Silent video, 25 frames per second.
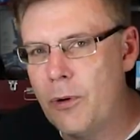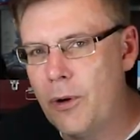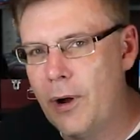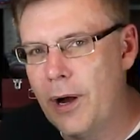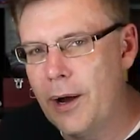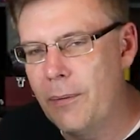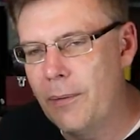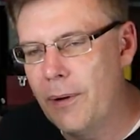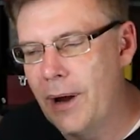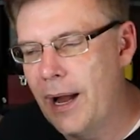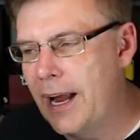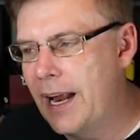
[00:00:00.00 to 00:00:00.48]

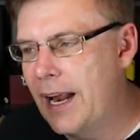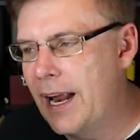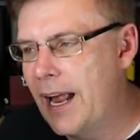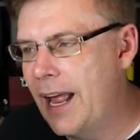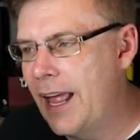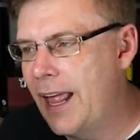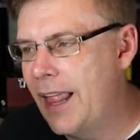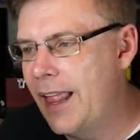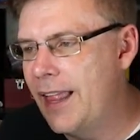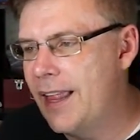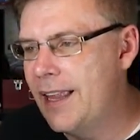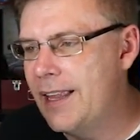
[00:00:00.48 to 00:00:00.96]
quite right.
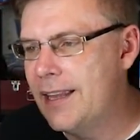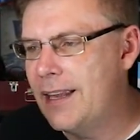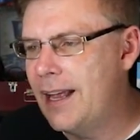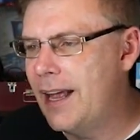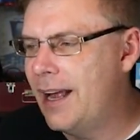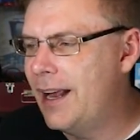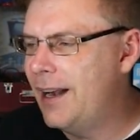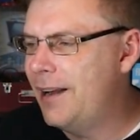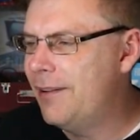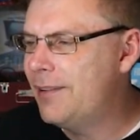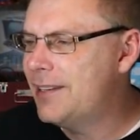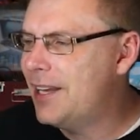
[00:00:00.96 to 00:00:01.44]
And
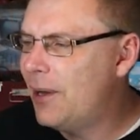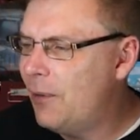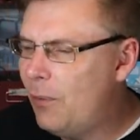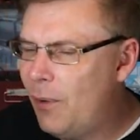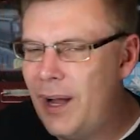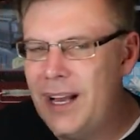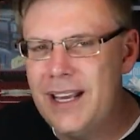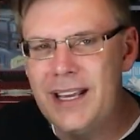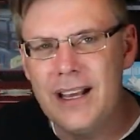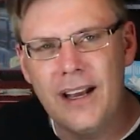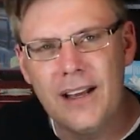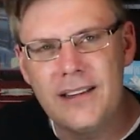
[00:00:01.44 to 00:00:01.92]
I was like,
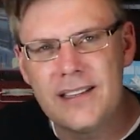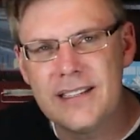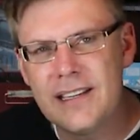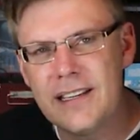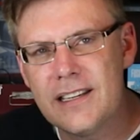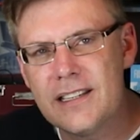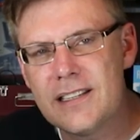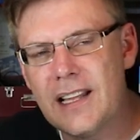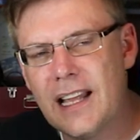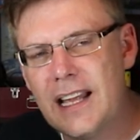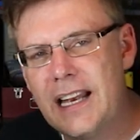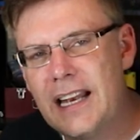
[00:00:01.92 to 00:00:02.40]
why isn't
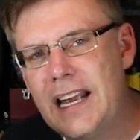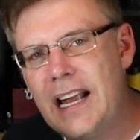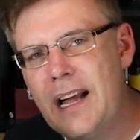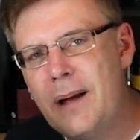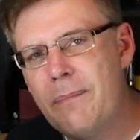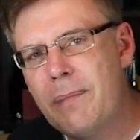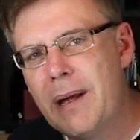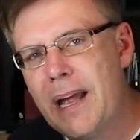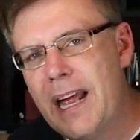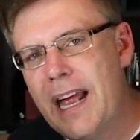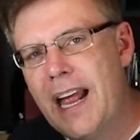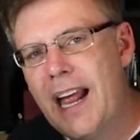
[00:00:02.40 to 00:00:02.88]
this lining
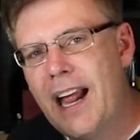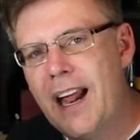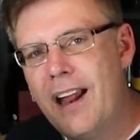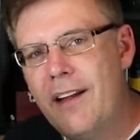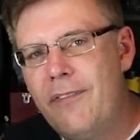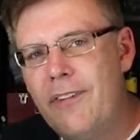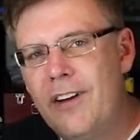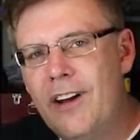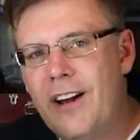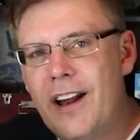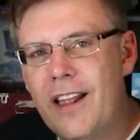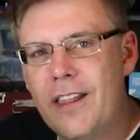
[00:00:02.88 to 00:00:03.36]
up? And I
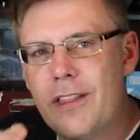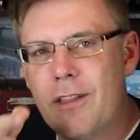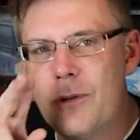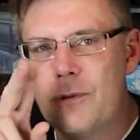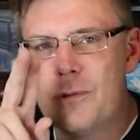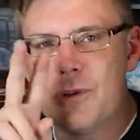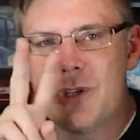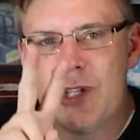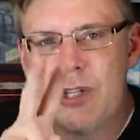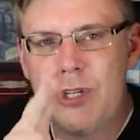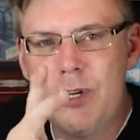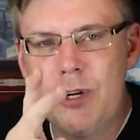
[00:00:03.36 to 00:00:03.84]
figured out that there
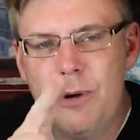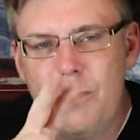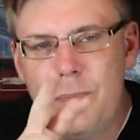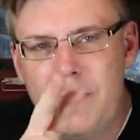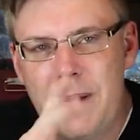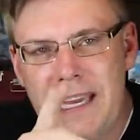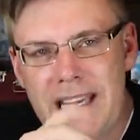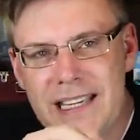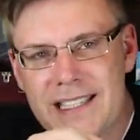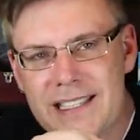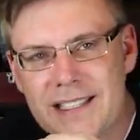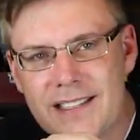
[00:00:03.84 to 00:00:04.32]
was 2
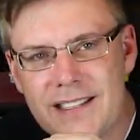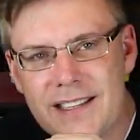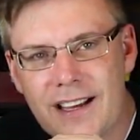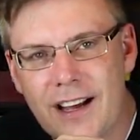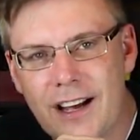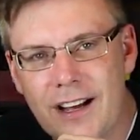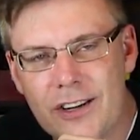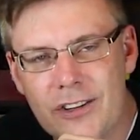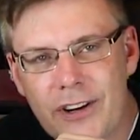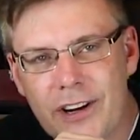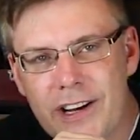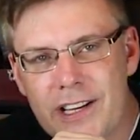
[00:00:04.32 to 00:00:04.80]
pieces that
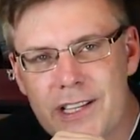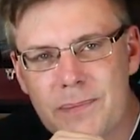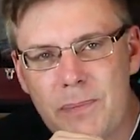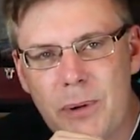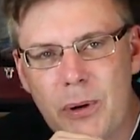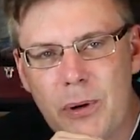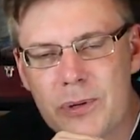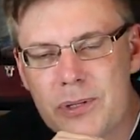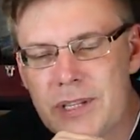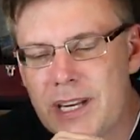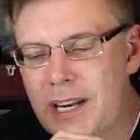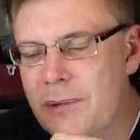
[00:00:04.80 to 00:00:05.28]
got
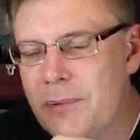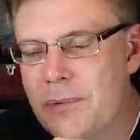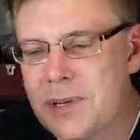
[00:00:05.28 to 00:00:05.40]
transposed. And it